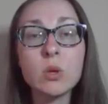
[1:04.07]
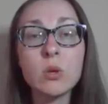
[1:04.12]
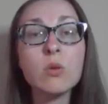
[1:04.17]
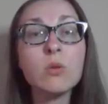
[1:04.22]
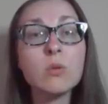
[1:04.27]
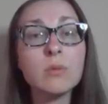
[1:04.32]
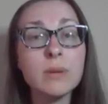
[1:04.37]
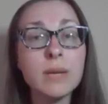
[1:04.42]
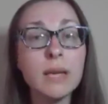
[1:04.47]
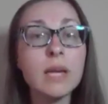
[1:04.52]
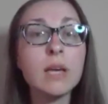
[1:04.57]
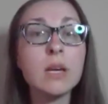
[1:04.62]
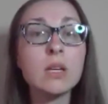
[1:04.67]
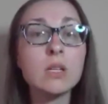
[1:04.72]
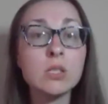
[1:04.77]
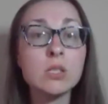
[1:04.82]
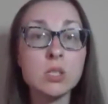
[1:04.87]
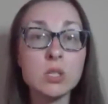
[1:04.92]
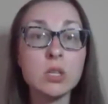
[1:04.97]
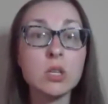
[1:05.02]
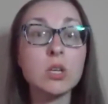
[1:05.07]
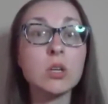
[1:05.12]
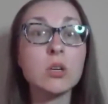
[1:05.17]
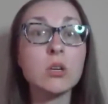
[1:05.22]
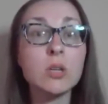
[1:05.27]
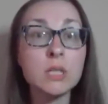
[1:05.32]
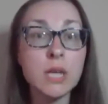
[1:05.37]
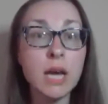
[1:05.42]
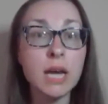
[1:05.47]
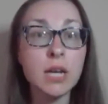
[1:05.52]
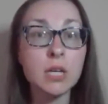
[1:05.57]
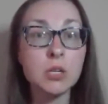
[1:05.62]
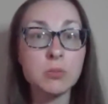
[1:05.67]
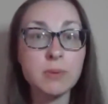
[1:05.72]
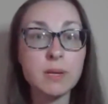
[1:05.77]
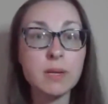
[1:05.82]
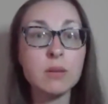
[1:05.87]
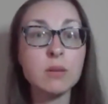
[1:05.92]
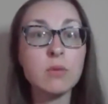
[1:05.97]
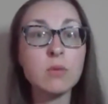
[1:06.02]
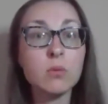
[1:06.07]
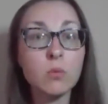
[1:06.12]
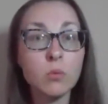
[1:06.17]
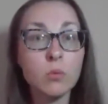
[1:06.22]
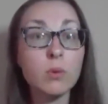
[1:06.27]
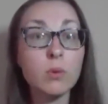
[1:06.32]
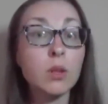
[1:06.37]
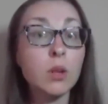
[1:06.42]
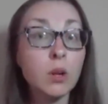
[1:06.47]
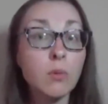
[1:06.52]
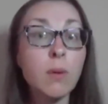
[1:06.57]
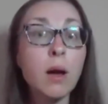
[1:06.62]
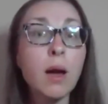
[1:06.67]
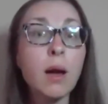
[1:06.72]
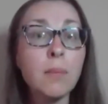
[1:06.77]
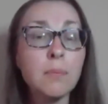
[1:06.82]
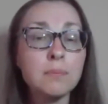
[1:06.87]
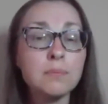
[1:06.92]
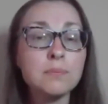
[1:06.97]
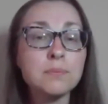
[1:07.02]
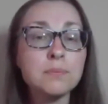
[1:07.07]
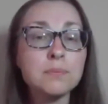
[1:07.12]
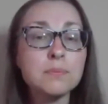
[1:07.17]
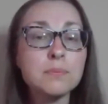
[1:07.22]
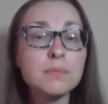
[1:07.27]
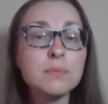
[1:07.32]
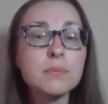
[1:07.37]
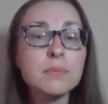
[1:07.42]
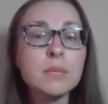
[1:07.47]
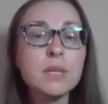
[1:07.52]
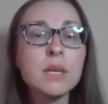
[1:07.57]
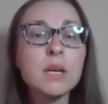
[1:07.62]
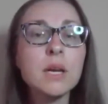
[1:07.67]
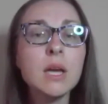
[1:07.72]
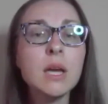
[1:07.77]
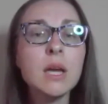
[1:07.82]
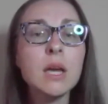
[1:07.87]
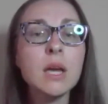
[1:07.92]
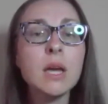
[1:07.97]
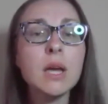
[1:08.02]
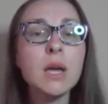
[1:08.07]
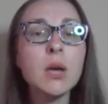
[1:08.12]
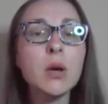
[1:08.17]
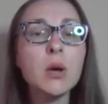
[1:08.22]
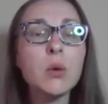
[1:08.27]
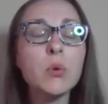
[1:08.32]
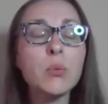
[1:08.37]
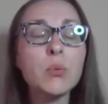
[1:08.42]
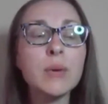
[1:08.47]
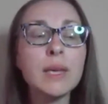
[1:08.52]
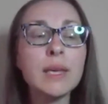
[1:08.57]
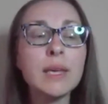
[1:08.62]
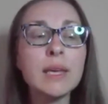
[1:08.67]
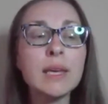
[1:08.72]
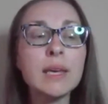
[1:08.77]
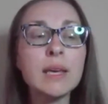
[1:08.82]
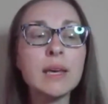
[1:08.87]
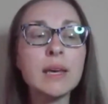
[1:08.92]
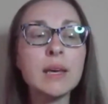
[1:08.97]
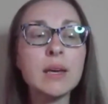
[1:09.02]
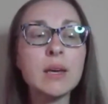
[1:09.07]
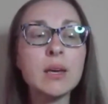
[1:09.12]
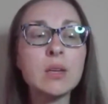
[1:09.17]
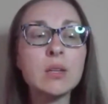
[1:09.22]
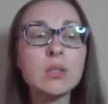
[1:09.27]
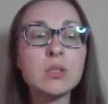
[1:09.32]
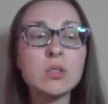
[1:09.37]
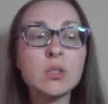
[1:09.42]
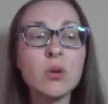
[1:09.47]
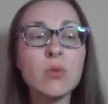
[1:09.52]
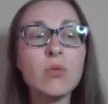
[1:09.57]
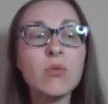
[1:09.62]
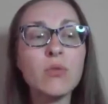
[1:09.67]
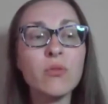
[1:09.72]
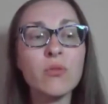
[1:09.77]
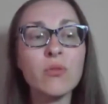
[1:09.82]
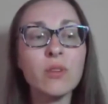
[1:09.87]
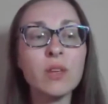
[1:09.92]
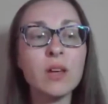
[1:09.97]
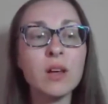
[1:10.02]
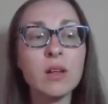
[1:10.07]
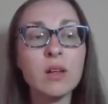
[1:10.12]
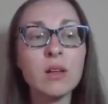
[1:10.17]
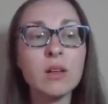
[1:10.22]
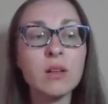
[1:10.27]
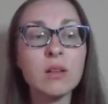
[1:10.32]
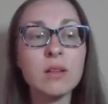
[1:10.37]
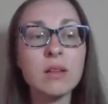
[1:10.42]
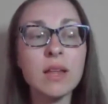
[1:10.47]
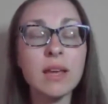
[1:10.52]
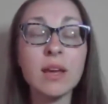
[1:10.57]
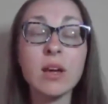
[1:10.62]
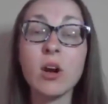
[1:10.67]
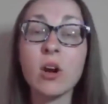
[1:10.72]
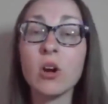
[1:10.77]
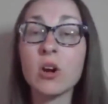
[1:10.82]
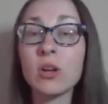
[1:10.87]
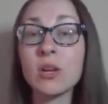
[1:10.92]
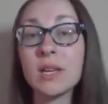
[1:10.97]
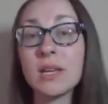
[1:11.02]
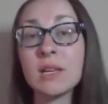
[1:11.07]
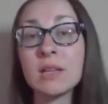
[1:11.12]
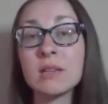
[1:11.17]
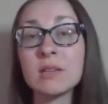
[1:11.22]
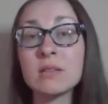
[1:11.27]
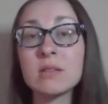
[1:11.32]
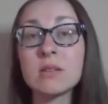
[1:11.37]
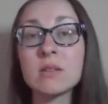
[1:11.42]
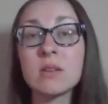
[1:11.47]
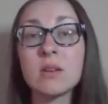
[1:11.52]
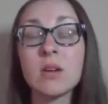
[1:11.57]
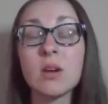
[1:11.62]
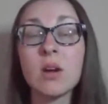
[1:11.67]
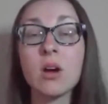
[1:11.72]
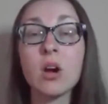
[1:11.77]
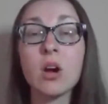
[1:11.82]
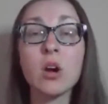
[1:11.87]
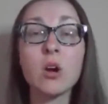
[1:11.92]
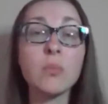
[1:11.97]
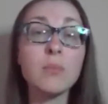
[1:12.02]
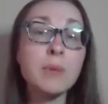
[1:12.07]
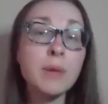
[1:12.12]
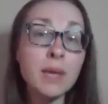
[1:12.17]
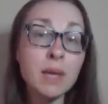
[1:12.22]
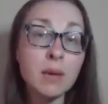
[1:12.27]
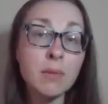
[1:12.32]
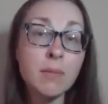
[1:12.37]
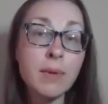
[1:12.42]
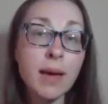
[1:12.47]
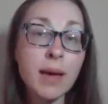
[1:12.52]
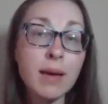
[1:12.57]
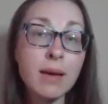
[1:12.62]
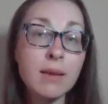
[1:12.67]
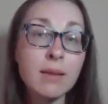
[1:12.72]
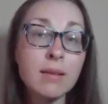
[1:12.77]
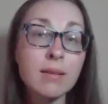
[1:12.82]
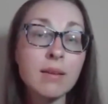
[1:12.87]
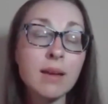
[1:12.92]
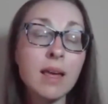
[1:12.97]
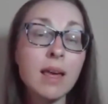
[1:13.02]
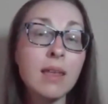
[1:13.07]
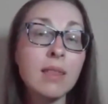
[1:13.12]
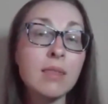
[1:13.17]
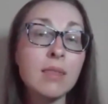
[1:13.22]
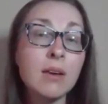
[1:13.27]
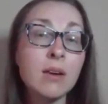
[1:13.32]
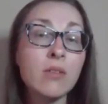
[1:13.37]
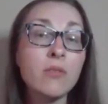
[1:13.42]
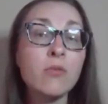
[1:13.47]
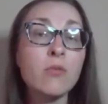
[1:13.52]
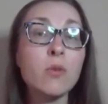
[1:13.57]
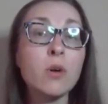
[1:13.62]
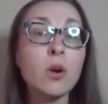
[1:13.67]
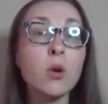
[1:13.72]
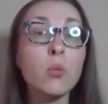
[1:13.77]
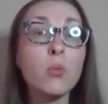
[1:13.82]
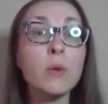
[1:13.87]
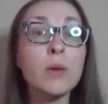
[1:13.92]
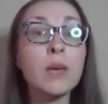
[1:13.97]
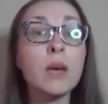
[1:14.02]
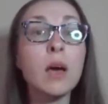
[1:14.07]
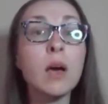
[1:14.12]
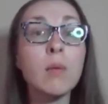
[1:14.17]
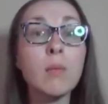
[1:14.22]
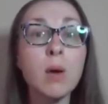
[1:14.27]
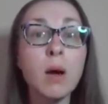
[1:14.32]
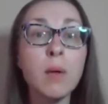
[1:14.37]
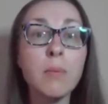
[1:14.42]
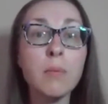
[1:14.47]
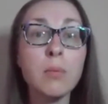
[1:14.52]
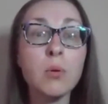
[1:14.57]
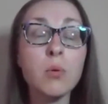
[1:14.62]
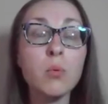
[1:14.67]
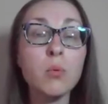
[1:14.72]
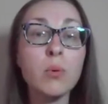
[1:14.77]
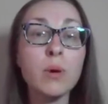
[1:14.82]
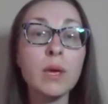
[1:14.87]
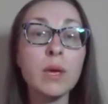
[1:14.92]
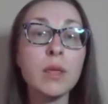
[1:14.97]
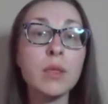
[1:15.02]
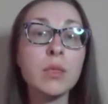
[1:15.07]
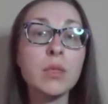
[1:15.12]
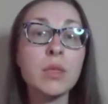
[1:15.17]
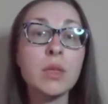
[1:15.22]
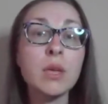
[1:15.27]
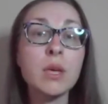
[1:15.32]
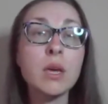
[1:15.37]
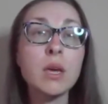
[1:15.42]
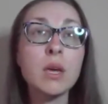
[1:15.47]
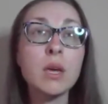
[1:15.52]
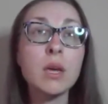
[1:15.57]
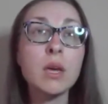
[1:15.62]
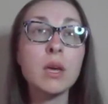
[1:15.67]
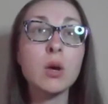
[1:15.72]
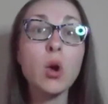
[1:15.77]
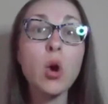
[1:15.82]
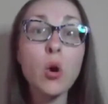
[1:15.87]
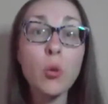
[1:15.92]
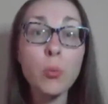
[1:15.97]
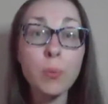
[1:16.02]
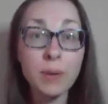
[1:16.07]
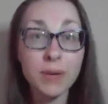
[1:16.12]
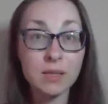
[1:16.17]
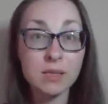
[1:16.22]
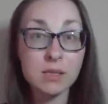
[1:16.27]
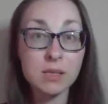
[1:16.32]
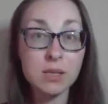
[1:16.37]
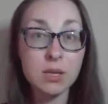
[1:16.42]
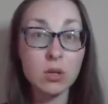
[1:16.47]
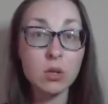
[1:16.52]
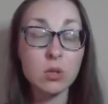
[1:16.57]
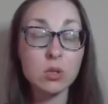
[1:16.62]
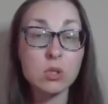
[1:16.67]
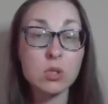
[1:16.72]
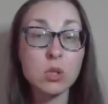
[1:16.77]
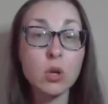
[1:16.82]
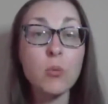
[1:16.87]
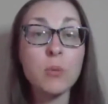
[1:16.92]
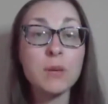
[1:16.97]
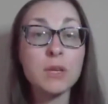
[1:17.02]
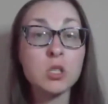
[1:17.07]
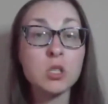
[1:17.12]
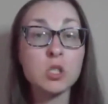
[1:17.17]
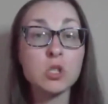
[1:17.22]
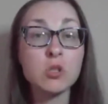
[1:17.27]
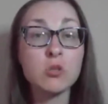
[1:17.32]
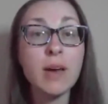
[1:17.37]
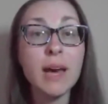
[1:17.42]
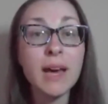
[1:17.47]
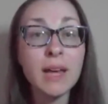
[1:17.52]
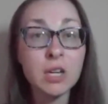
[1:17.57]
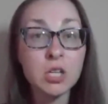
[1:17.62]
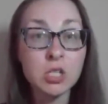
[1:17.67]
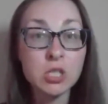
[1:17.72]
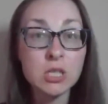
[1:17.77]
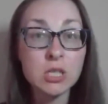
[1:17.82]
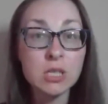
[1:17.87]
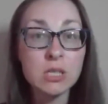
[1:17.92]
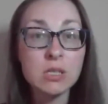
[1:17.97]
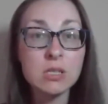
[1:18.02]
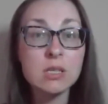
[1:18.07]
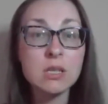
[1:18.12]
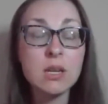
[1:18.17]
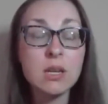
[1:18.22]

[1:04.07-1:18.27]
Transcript: create a secure attachment with our mom. We don't feel like our needs are being met, and therefore we come up with coping skills, coping strategies